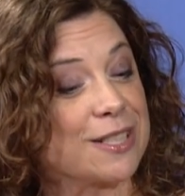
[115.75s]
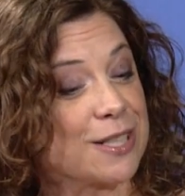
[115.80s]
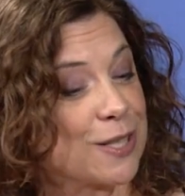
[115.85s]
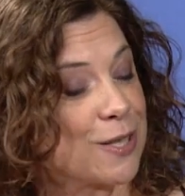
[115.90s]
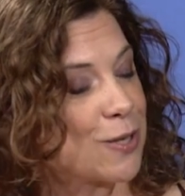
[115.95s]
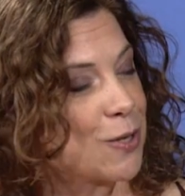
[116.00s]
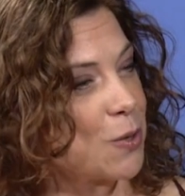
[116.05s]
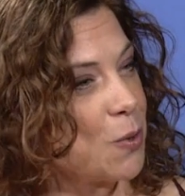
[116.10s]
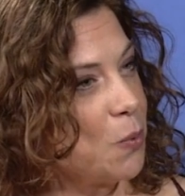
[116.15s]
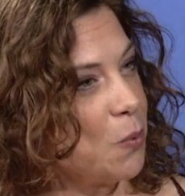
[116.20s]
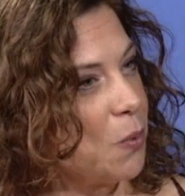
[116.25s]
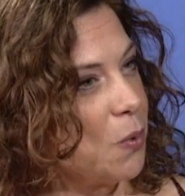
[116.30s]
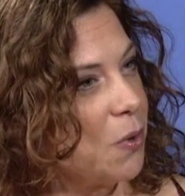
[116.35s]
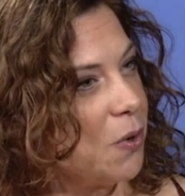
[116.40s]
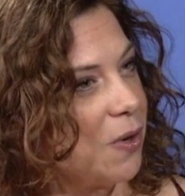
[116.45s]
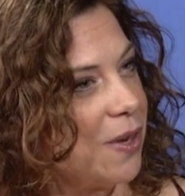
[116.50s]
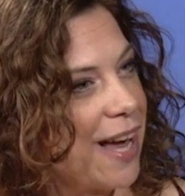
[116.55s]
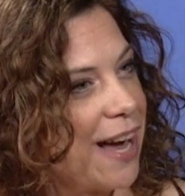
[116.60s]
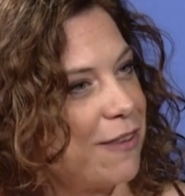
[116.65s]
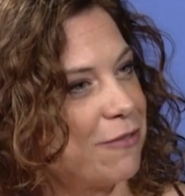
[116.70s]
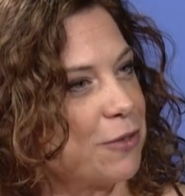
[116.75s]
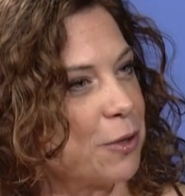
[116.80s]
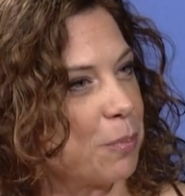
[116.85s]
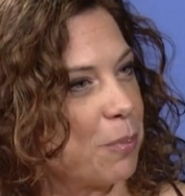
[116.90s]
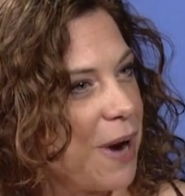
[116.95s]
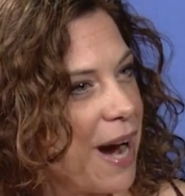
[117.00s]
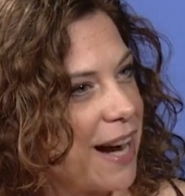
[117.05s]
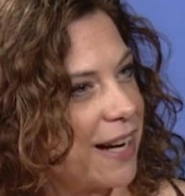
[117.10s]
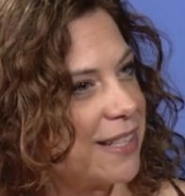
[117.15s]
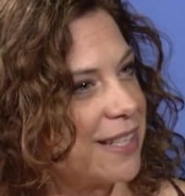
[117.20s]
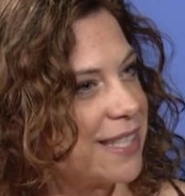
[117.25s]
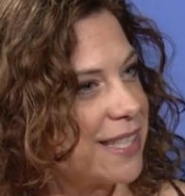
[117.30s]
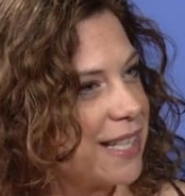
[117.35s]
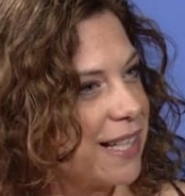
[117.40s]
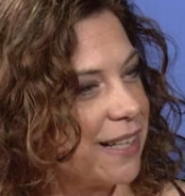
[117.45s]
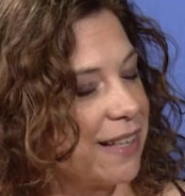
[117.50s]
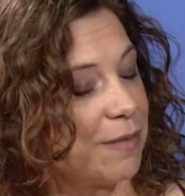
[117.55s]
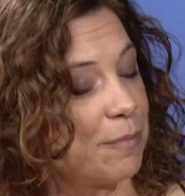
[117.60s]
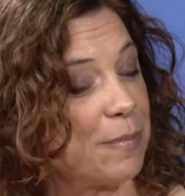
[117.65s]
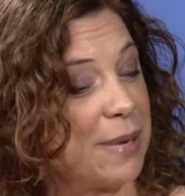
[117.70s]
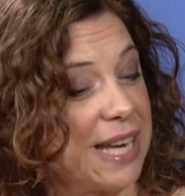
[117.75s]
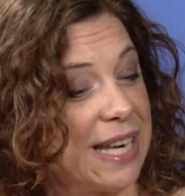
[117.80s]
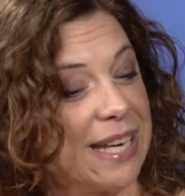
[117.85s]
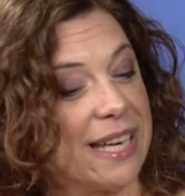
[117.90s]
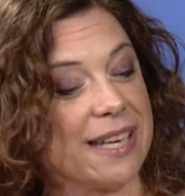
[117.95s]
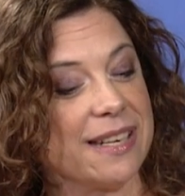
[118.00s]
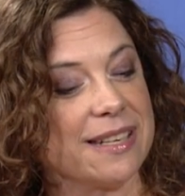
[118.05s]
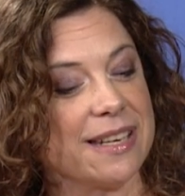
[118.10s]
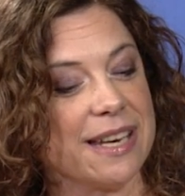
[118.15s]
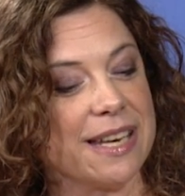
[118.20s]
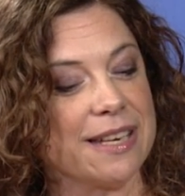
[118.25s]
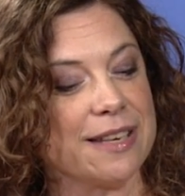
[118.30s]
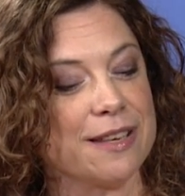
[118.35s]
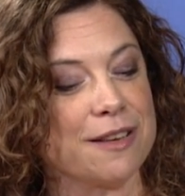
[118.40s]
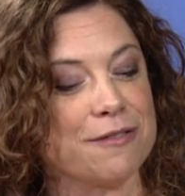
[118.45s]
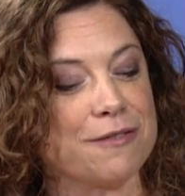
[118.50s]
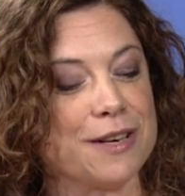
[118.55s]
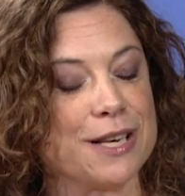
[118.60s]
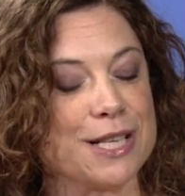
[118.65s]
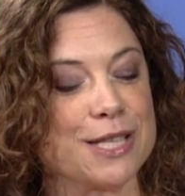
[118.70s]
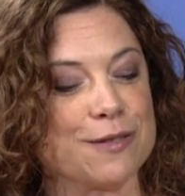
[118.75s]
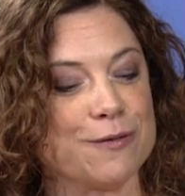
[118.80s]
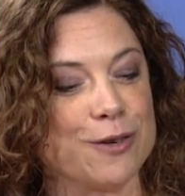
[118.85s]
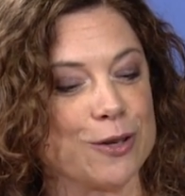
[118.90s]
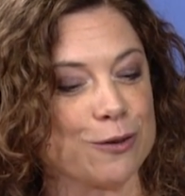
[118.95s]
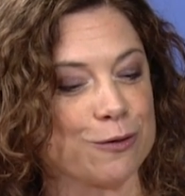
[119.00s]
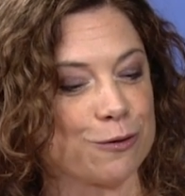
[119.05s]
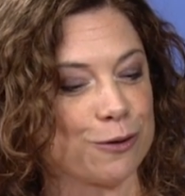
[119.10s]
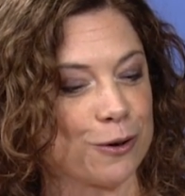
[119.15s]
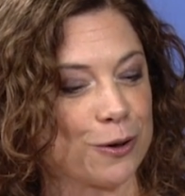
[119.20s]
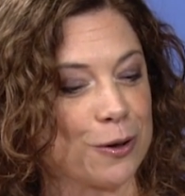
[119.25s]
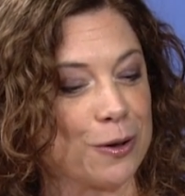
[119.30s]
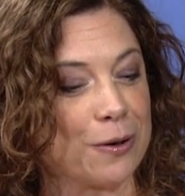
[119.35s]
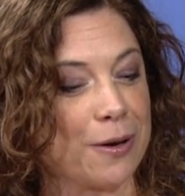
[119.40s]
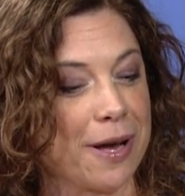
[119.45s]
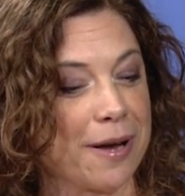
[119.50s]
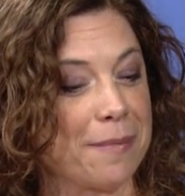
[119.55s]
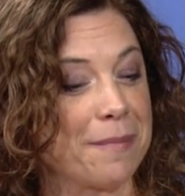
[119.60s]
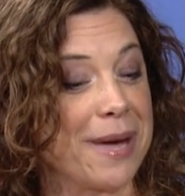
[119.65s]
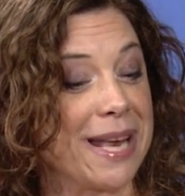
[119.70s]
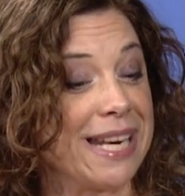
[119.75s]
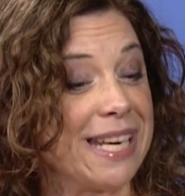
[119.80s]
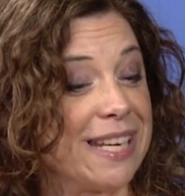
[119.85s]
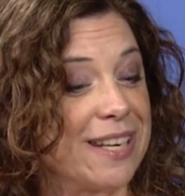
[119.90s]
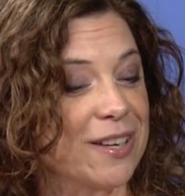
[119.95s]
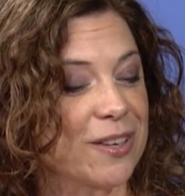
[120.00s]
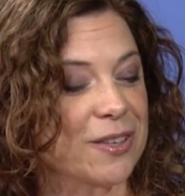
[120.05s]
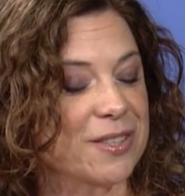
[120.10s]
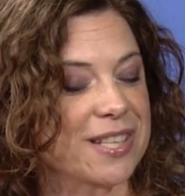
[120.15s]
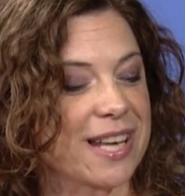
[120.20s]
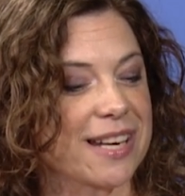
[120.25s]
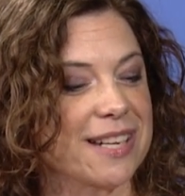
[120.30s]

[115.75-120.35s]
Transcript: to school after practicing being in the fitness field for many years.